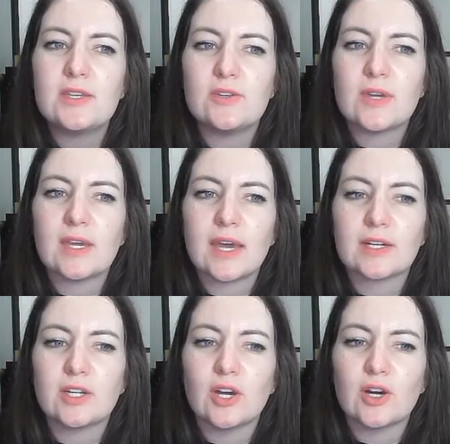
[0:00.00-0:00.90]
You can kind
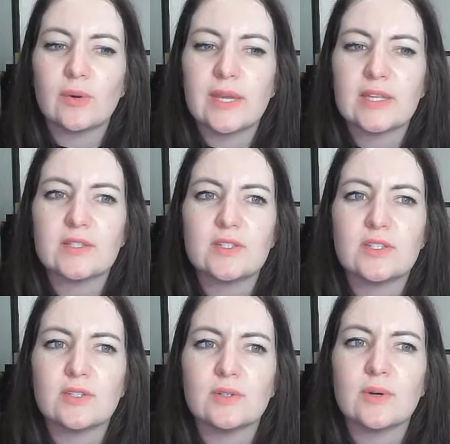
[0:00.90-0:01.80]
of go
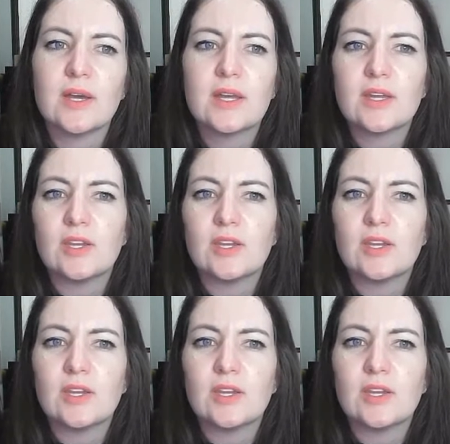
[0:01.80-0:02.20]
into